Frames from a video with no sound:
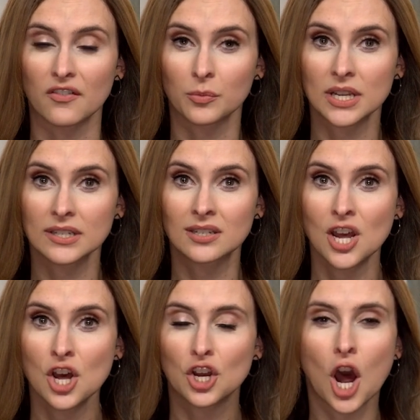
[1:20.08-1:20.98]
governments,
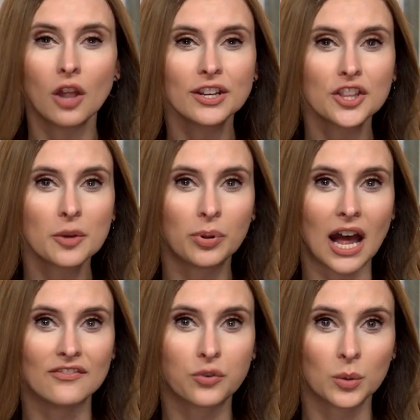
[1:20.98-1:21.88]
calling on the
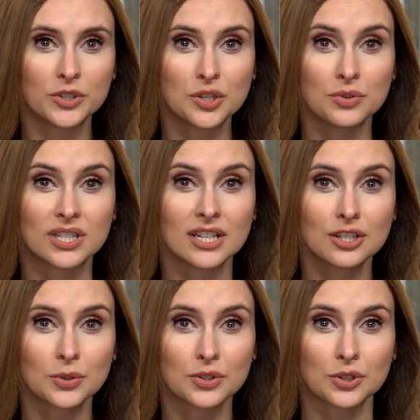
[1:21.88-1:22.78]
platform to
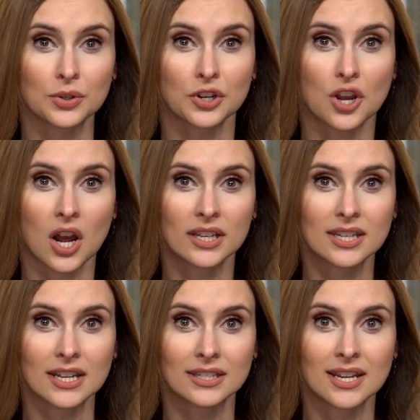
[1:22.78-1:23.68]
censor certain
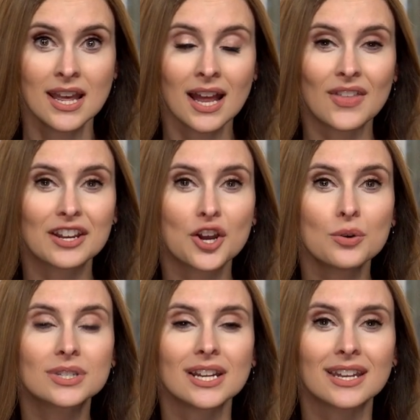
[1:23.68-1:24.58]
content that
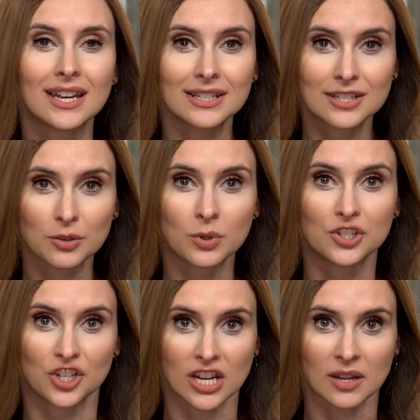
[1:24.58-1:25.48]
goes against the
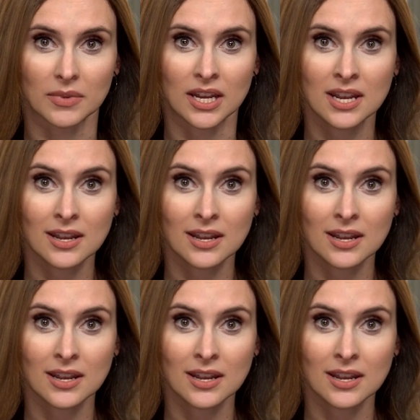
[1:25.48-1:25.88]
regime.